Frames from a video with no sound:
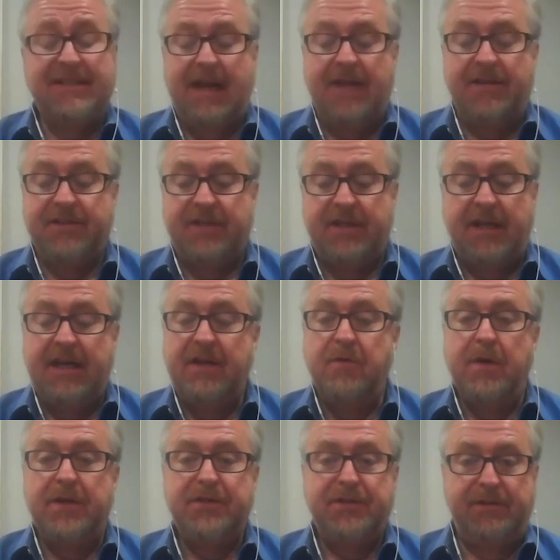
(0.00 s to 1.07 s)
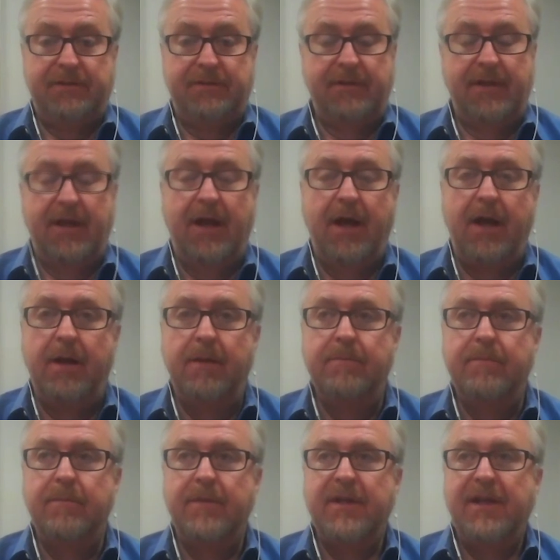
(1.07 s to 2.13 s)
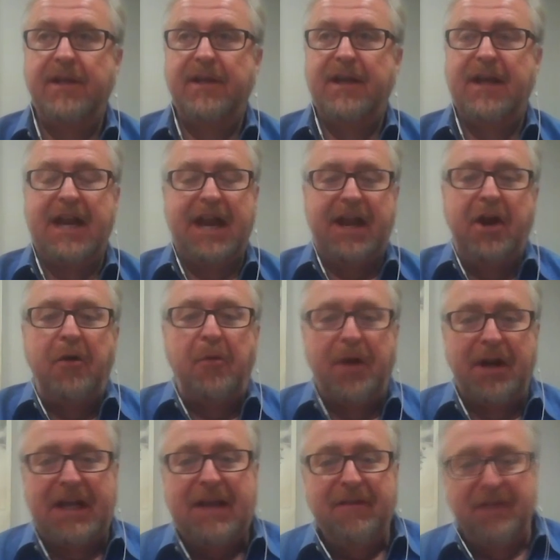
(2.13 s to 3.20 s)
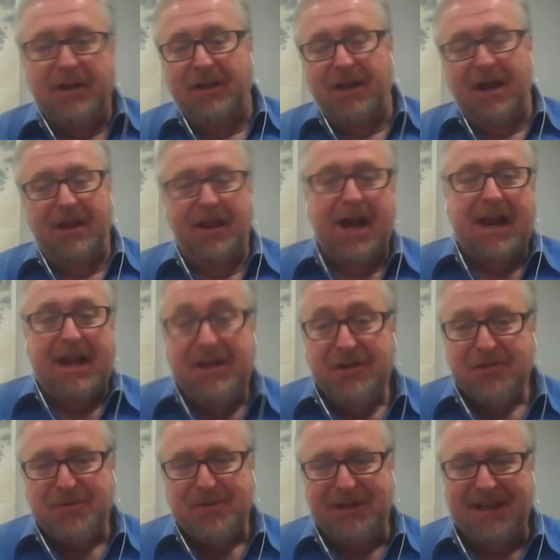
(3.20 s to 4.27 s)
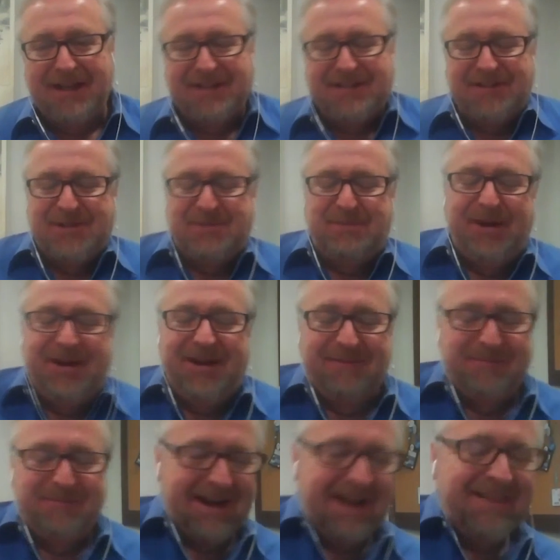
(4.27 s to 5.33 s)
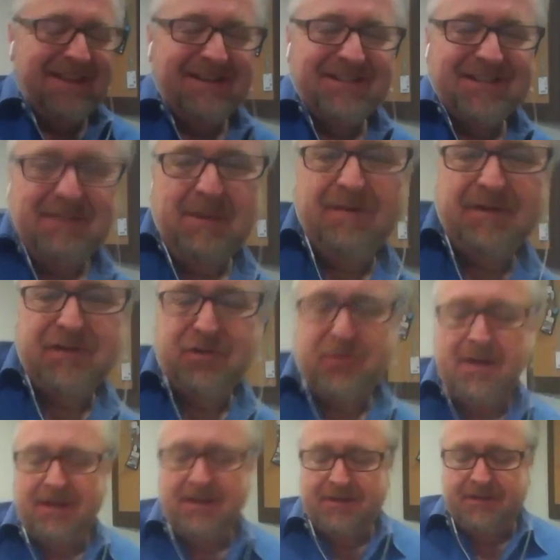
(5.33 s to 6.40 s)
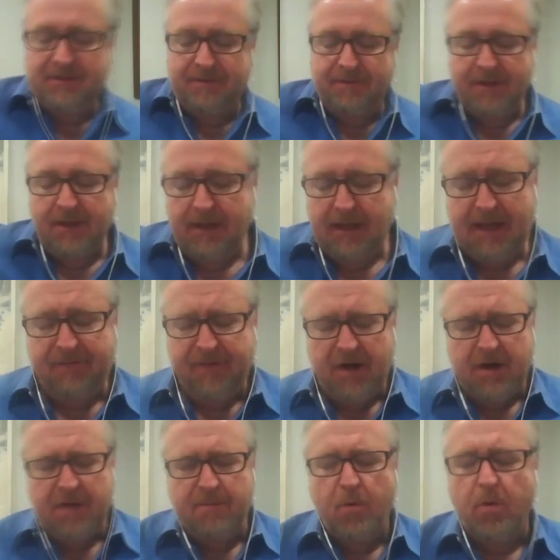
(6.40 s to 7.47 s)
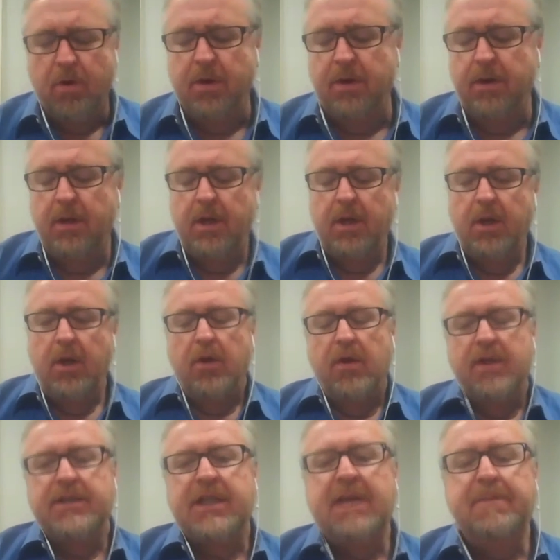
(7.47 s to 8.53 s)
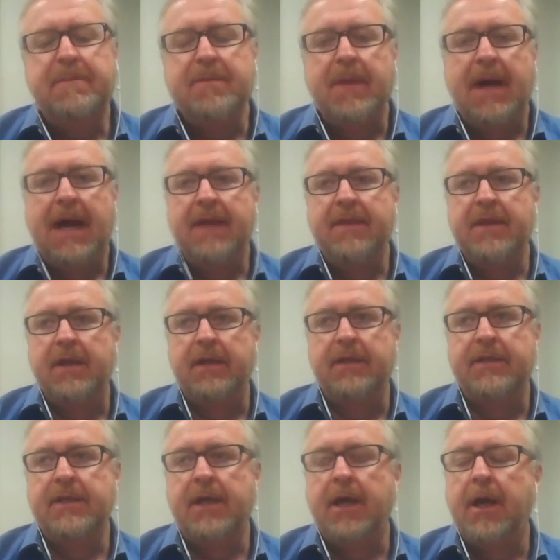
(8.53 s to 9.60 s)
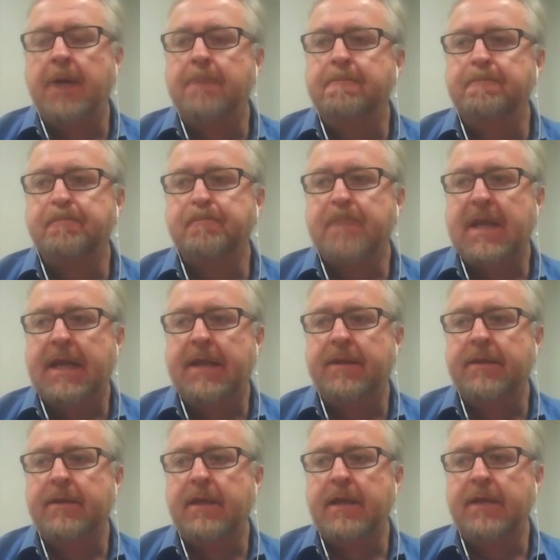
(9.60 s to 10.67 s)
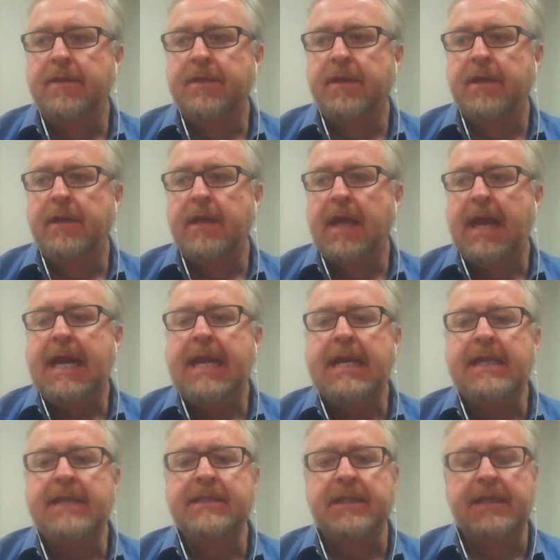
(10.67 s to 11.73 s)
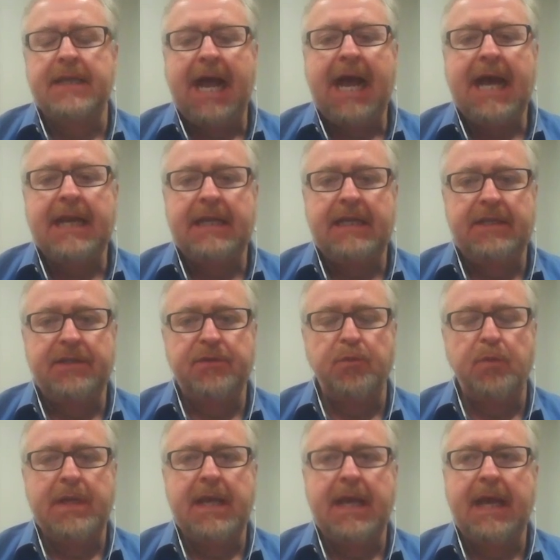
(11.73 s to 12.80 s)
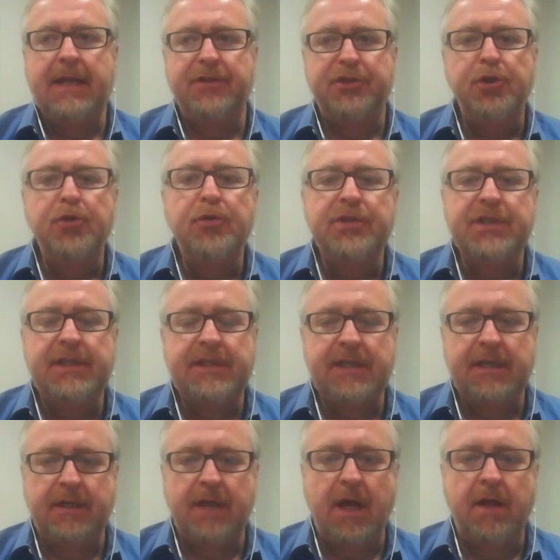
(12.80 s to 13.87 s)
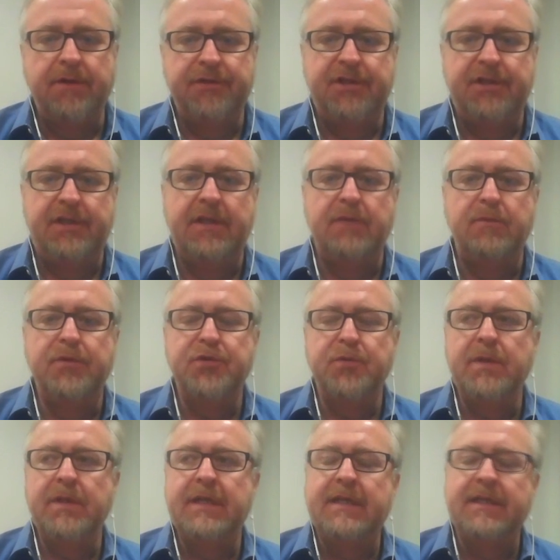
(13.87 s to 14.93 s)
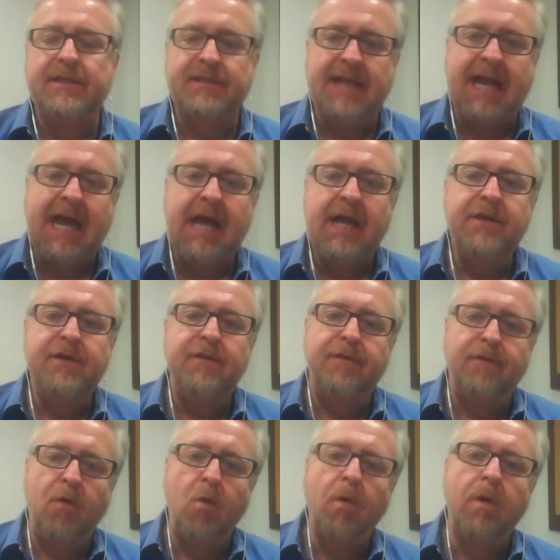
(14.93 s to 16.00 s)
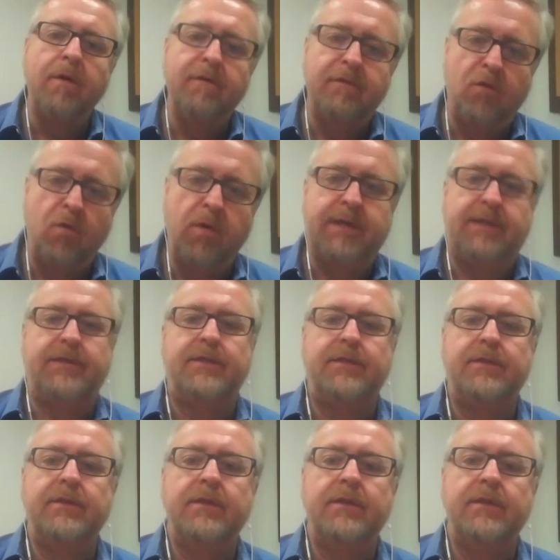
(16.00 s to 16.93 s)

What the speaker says: an outstanding question. And I don't want to give a lot of history lessons, but I think some of it's relative and very important. Let's keep in mind that in the 80s and 90s, we had 2G technology that was really designed for voice.